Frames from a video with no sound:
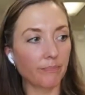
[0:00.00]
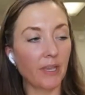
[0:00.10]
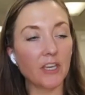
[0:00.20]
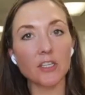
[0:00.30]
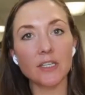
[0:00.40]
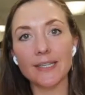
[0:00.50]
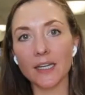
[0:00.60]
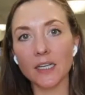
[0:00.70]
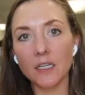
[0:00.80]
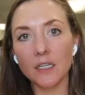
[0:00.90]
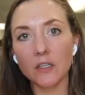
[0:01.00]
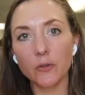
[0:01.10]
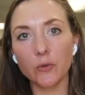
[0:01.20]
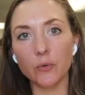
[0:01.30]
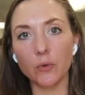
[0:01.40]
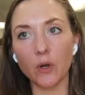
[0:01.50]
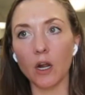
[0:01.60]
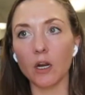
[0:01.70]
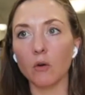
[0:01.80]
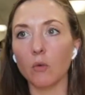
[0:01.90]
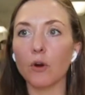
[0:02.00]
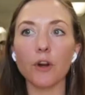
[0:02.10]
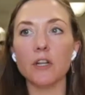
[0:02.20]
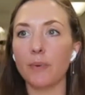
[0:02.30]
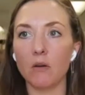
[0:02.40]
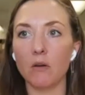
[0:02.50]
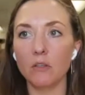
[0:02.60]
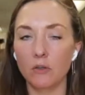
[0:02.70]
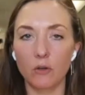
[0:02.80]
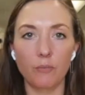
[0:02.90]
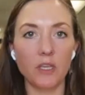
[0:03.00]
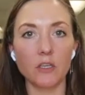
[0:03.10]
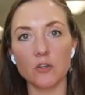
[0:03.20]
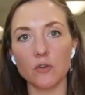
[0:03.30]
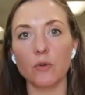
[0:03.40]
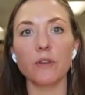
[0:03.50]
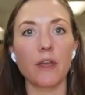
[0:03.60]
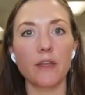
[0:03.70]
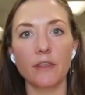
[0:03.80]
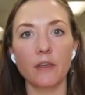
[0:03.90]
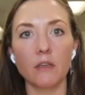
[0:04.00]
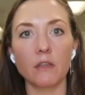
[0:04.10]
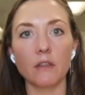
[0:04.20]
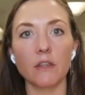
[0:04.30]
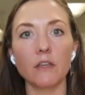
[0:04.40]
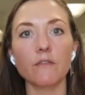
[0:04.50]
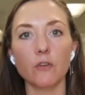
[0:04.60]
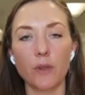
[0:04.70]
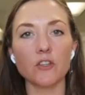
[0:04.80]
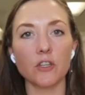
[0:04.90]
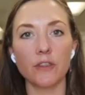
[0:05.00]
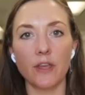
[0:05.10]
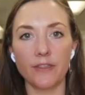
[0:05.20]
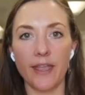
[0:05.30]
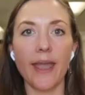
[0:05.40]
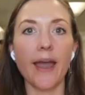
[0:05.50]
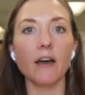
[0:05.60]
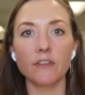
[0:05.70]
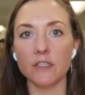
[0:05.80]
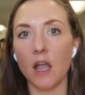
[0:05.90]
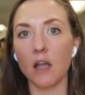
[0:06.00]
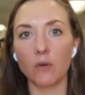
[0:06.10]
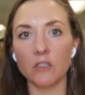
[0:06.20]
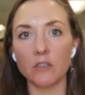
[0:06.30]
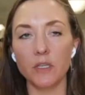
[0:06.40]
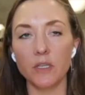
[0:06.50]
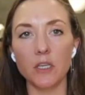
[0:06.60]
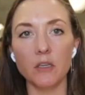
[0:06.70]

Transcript: patient data, who are worried about, you know, making sure that the information that they have is not going to be